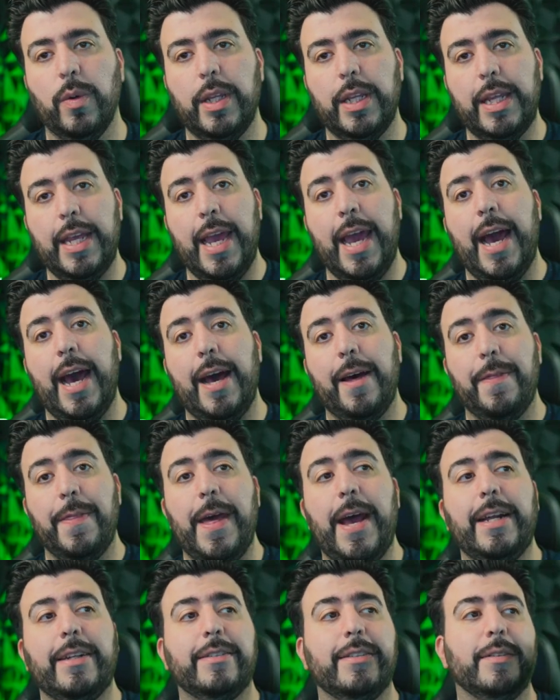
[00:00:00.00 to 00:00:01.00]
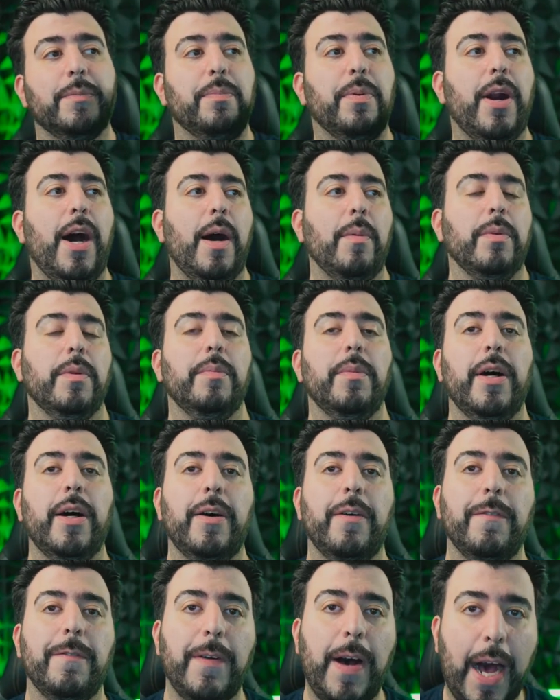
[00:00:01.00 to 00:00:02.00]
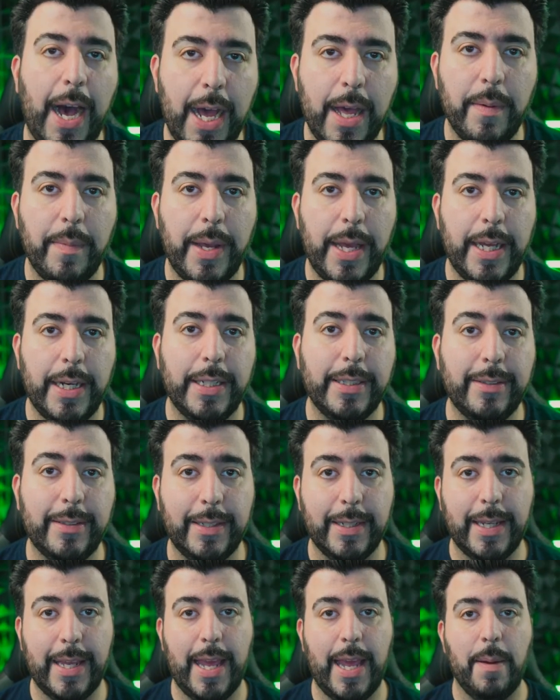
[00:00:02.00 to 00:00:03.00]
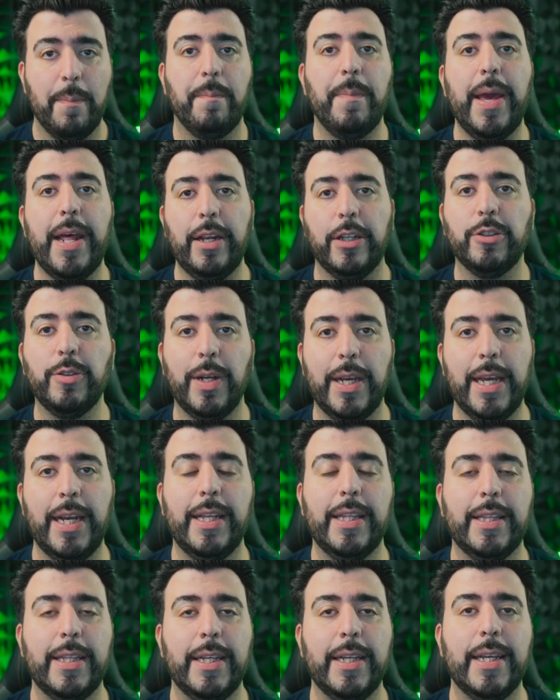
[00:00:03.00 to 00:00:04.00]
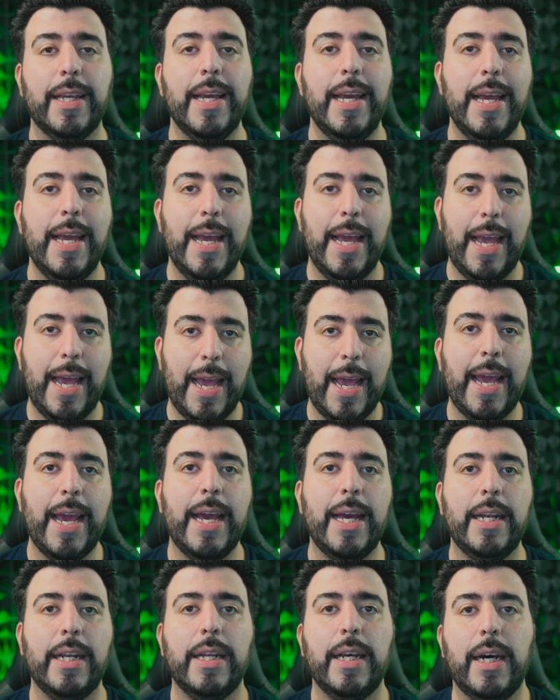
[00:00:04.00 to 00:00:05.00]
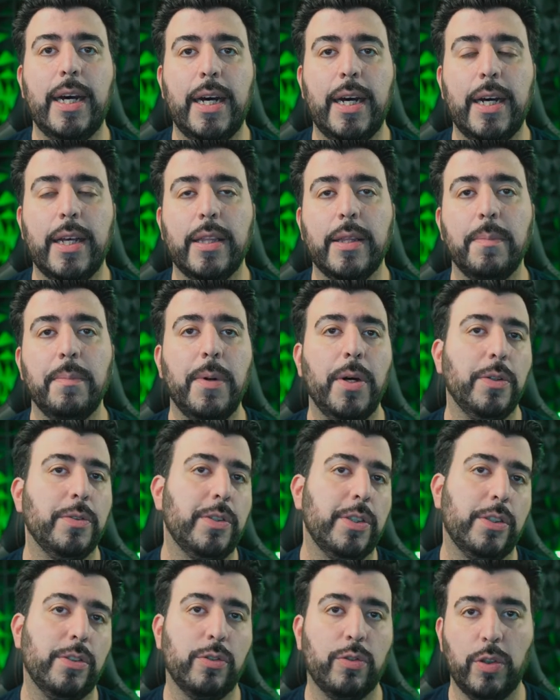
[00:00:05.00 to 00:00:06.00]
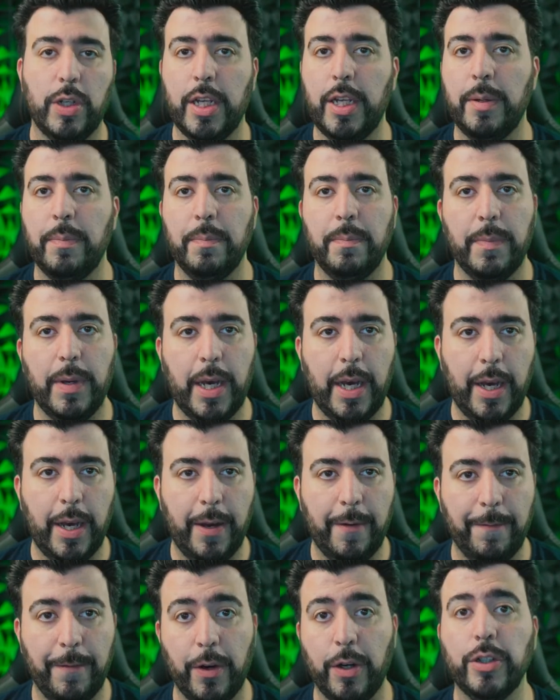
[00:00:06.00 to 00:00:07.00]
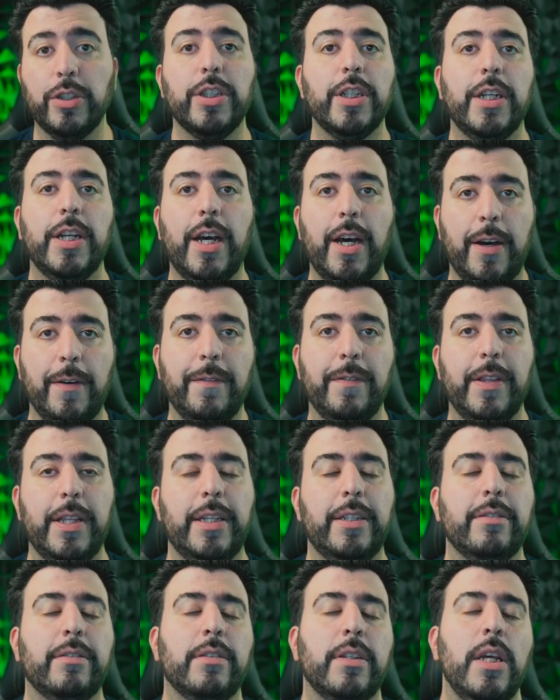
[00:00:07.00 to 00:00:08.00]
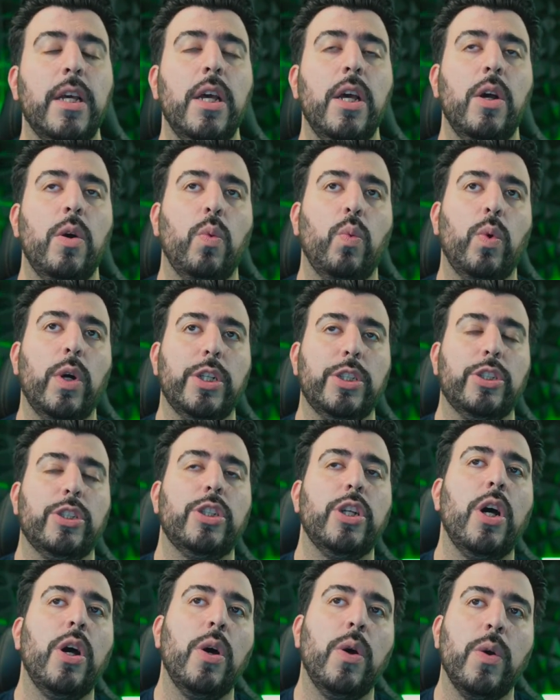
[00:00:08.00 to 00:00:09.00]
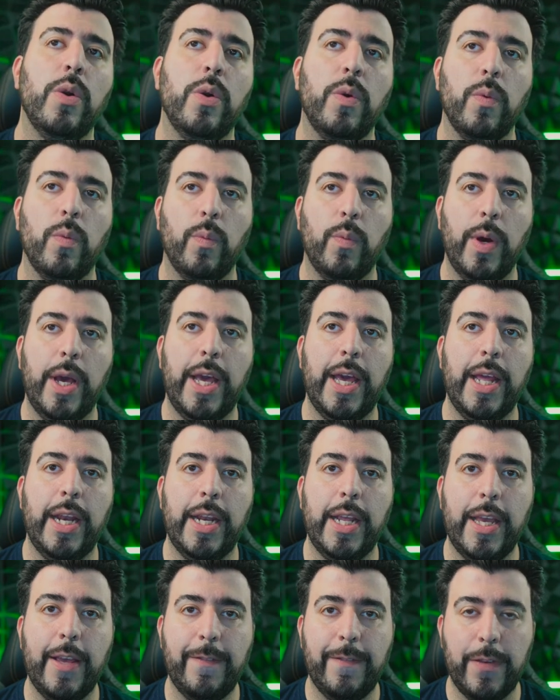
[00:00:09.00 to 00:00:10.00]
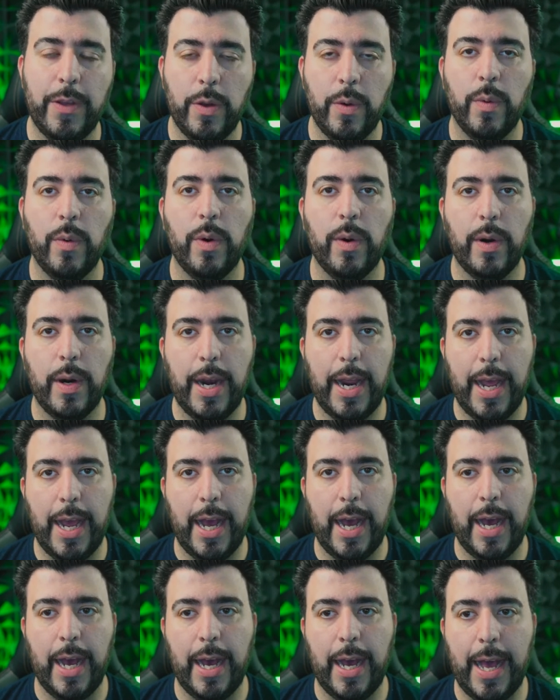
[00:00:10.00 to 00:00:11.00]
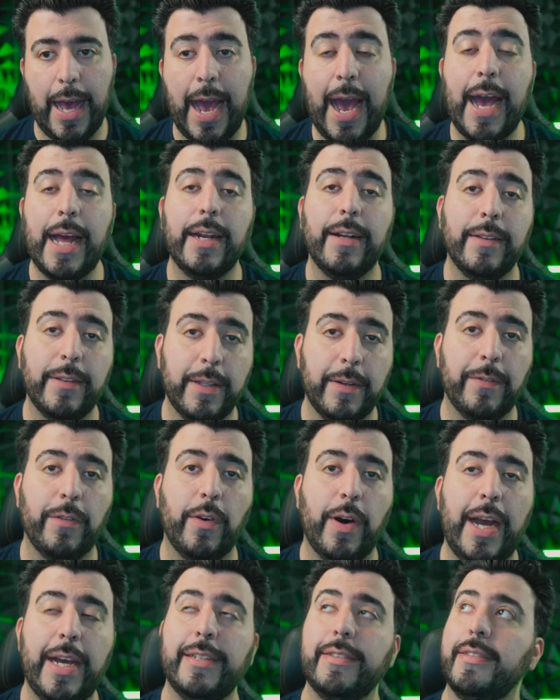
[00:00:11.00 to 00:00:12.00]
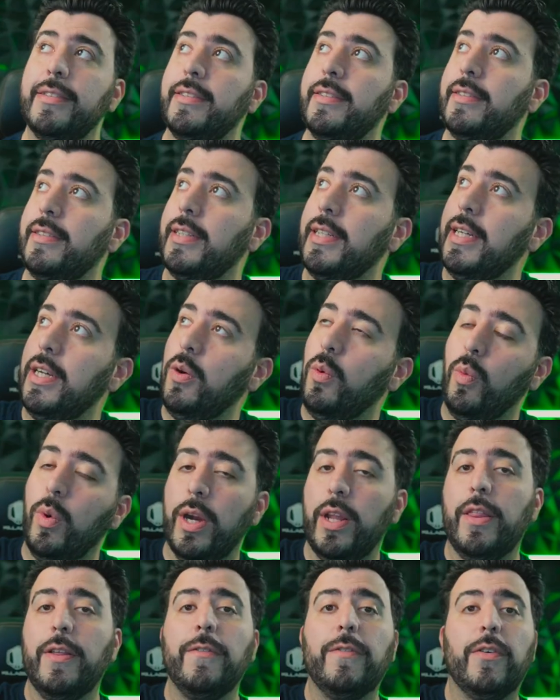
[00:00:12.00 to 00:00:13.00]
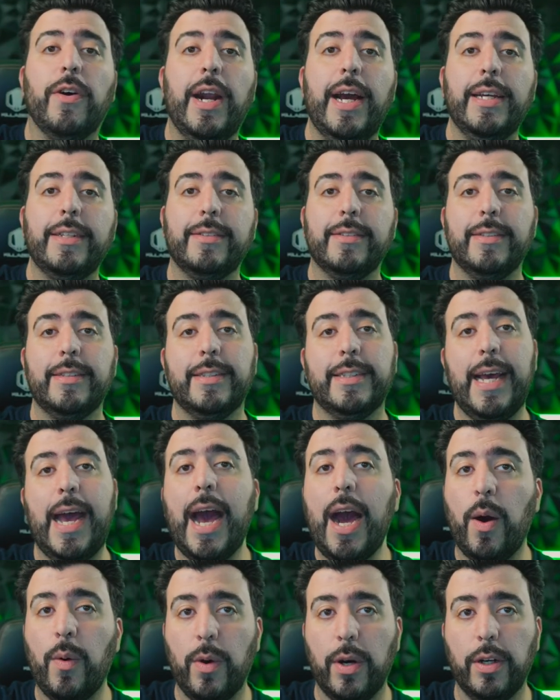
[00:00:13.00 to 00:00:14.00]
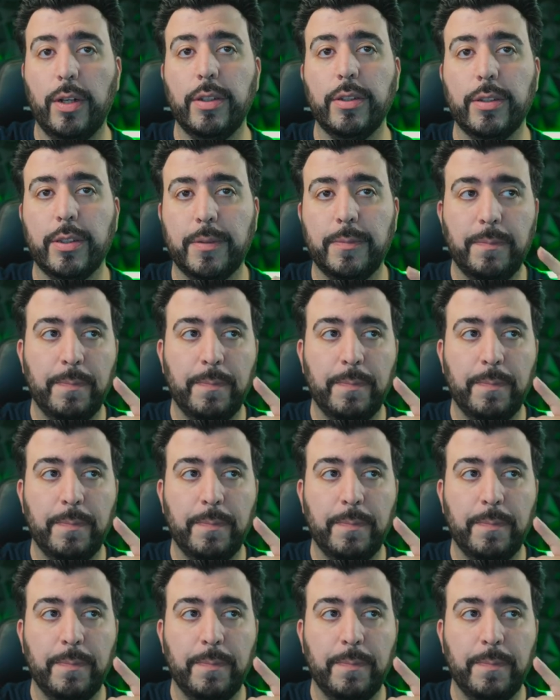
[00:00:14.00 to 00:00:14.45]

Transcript: yeah, that's the problem of high band is that it can't penetrate anything. And uh, the most extreme uh, version of this was shown when if you were uh, at the Verizon, one of the Verizon towers,